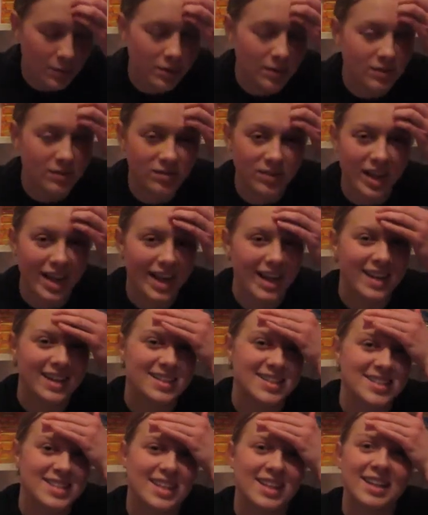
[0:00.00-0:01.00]
they would have
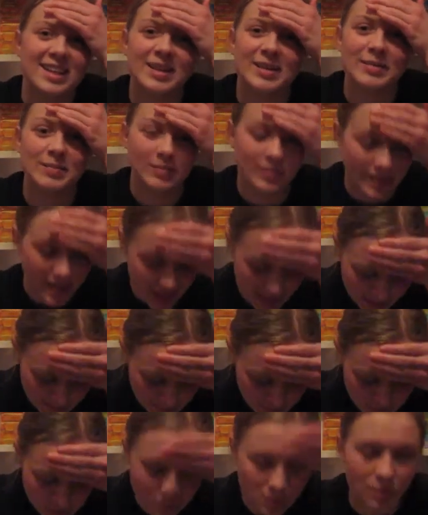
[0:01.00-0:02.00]
liked. Um, the
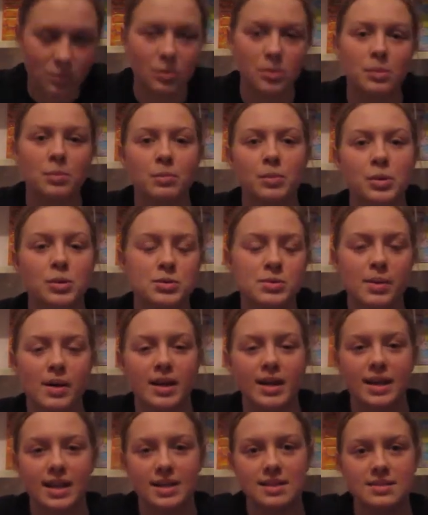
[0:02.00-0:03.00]
animals would have
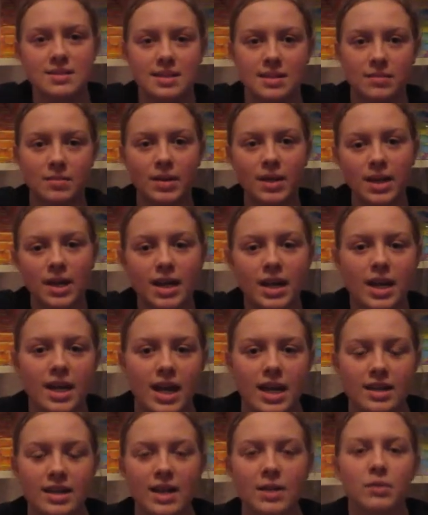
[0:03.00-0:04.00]
multiplied against them
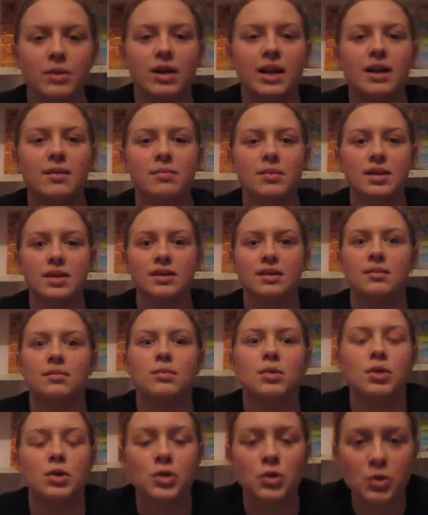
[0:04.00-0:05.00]
and they would have been
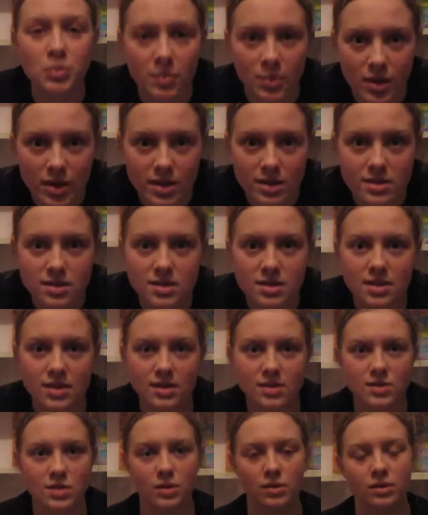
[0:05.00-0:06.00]
more numerous.
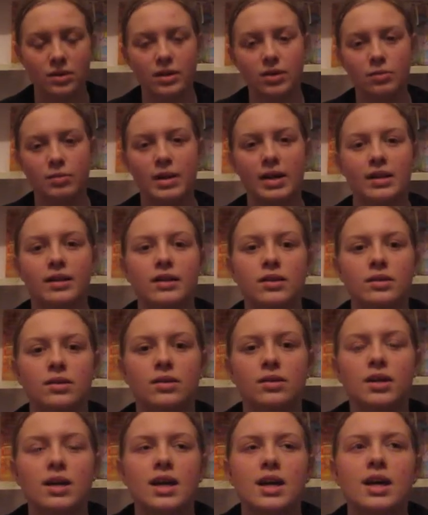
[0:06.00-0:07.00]
So little by
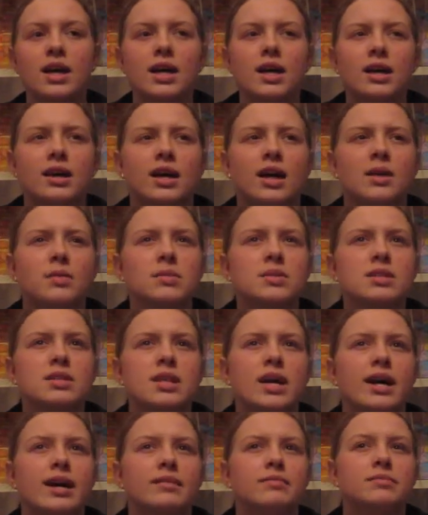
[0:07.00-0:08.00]
little, God was
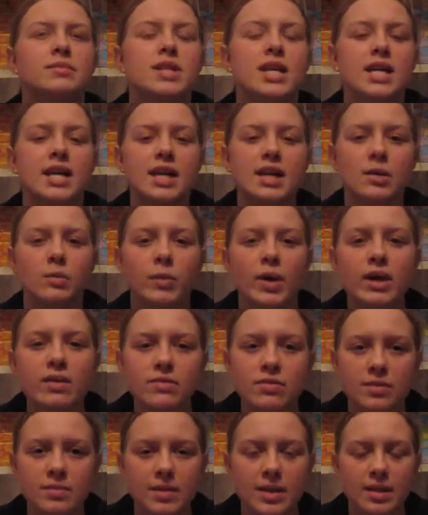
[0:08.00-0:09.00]
not taking away
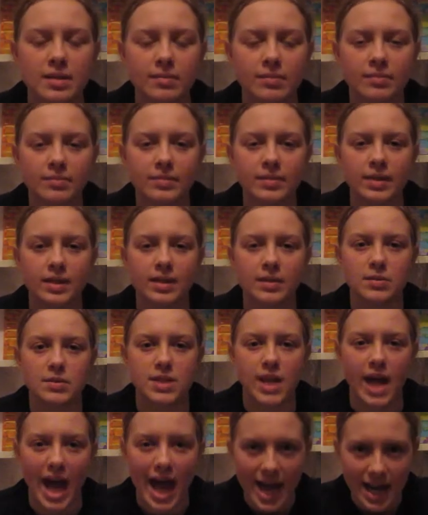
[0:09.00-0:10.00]
from them, He
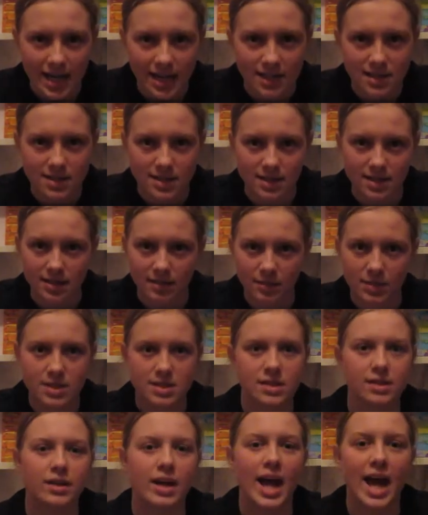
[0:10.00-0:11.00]
was adding to them
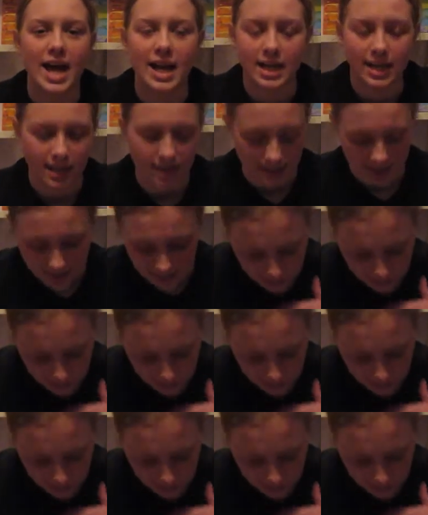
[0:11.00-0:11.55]
because they're adding in